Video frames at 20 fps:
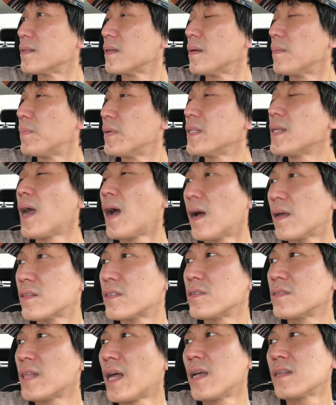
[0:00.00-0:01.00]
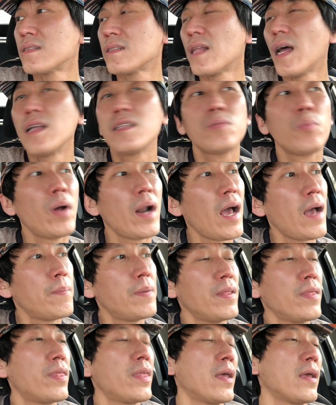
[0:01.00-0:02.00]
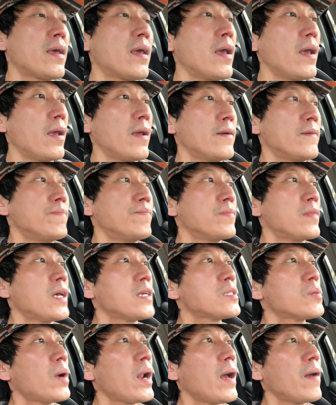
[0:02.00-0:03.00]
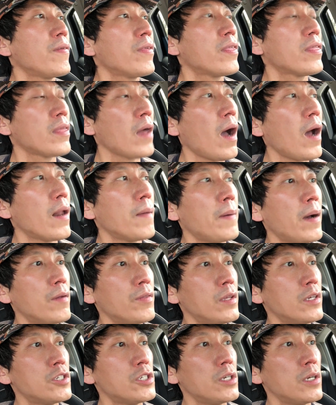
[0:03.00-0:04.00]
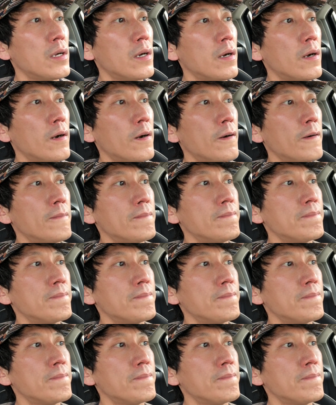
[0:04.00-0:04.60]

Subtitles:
But yeah, so that's what I've been thinking. That's what I thought about this year.